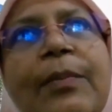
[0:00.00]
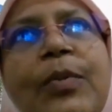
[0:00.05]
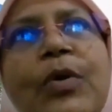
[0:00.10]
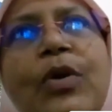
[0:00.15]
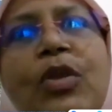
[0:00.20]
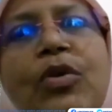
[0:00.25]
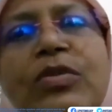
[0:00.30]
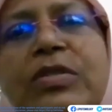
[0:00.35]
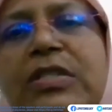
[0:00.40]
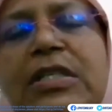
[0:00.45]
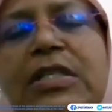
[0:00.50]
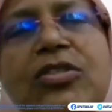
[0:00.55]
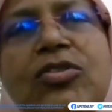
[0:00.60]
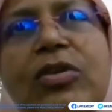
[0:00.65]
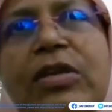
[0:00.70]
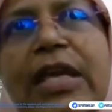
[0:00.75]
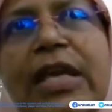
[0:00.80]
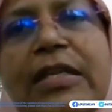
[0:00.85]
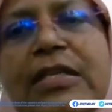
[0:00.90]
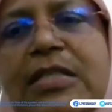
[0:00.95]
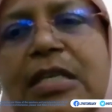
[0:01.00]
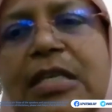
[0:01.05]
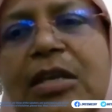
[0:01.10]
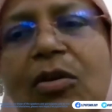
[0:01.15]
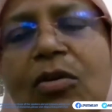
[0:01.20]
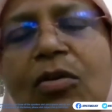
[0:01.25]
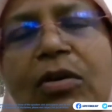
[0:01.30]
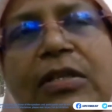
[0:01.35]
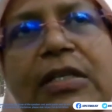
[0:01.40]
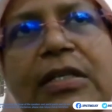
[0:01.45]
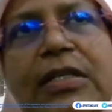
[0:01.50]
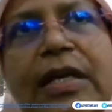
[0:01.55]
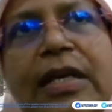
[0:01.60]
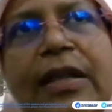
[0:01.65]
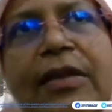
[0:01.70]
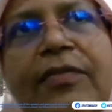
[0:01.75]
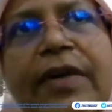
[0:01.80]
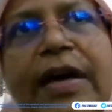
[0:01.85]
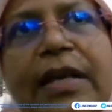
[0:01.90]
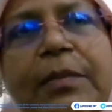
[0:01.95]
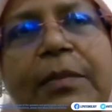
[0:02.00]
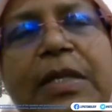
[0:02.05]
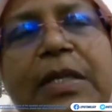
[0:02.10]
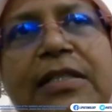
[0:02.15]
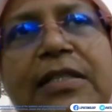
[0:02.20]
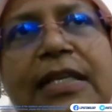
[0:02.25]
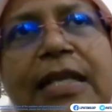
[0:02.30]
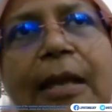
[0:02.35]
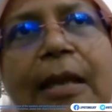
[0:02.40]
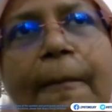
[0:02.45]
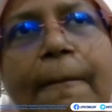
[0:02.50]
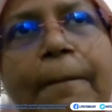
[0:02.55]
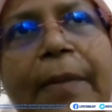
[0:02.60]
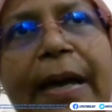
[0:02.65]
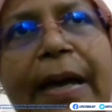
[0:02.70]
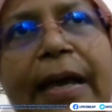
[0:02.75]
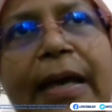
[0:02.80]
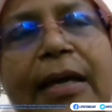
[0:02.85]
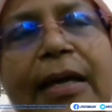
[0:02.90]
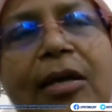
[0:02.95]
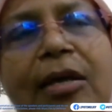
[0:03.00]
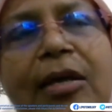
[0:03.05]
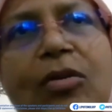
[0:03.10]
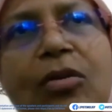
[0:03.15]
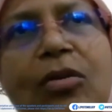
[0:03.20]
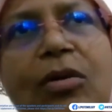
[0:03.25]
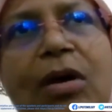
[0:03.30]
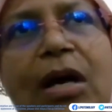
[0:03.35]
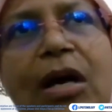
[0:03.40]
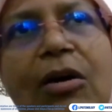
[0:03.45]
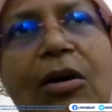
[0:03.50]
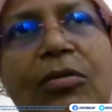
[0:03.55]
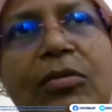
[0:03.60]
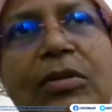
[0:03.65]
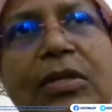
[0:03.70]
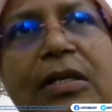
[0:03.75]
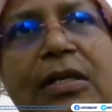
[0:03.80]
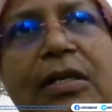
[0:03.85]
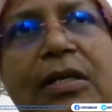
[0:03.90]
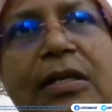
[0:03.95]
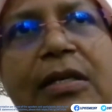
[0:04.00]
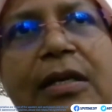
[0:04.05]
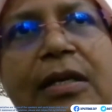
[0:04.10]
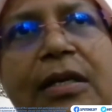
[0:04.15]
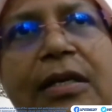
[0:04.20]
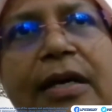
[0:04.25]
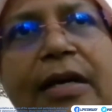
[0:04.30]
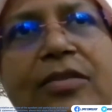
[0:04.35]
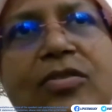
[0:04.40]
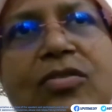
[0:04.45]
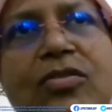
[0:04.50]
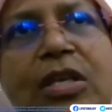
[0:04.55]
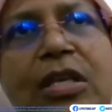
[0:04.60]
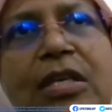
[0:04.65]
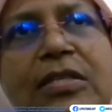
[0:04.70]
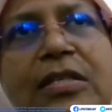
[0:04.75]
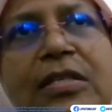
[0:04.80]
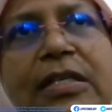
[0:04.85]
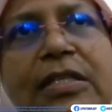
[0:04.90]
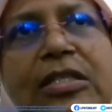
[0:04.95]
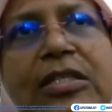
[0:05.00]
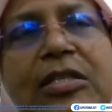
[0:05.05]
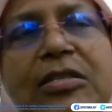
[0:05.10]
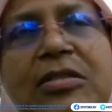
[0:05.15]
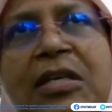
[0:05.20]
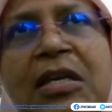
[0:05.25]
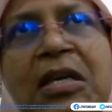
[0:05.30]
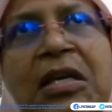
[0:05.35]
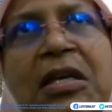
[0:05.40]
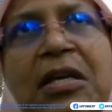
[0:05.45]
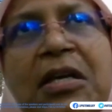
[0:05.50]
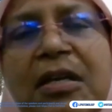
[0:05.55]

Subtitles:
Producers, you can see all the environmental impact, how the industries are just,